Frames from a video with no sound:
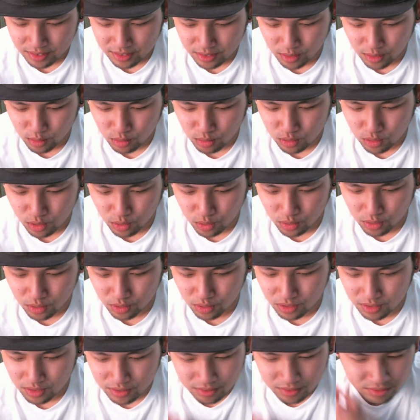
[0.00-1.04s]
Old
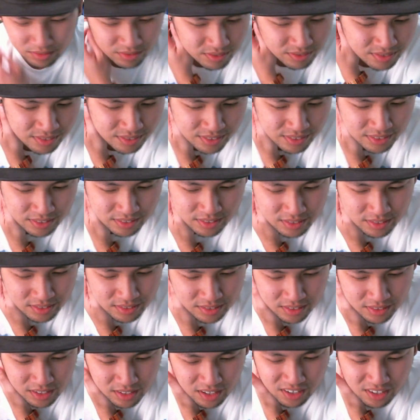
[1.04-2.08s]
school.
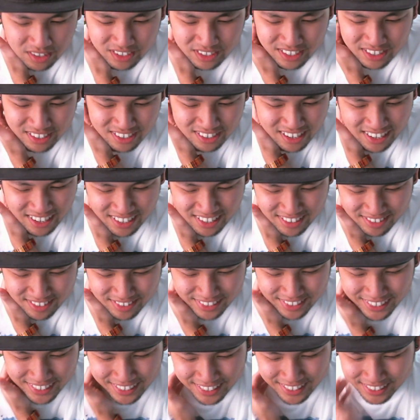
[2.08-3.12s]
Oh yeah, they're not.
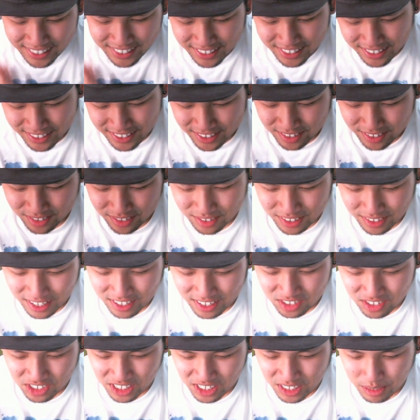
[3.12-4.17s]
Those
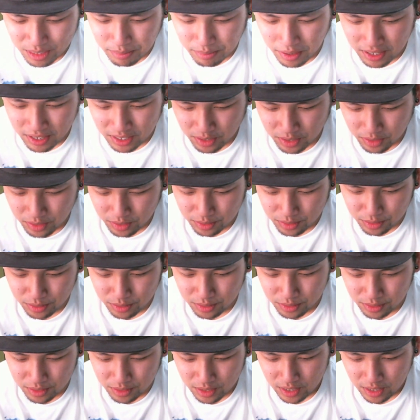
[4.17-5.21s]
guys checking them out like, ooh,
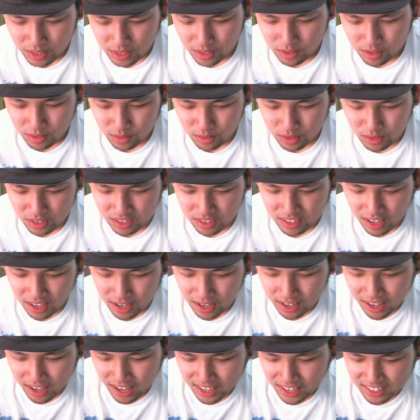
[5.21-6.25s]
who these
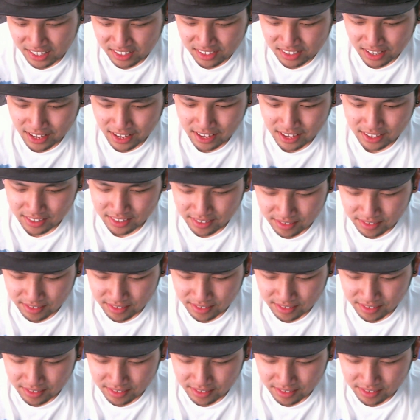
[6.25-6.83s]
hot hotties at?